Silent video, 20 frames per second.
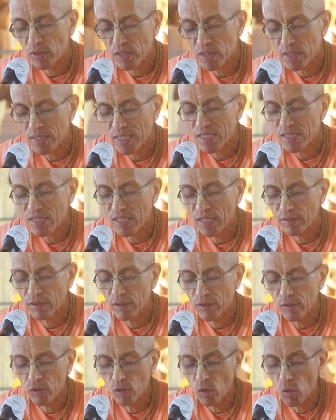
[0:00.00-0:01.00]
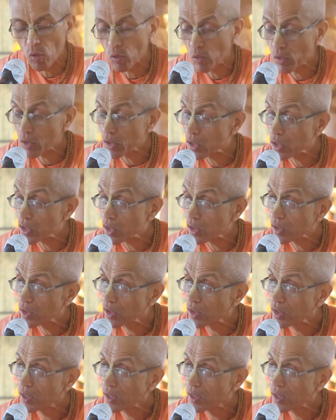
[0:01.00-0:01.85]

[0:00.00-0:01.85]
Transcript: the 6 other doors,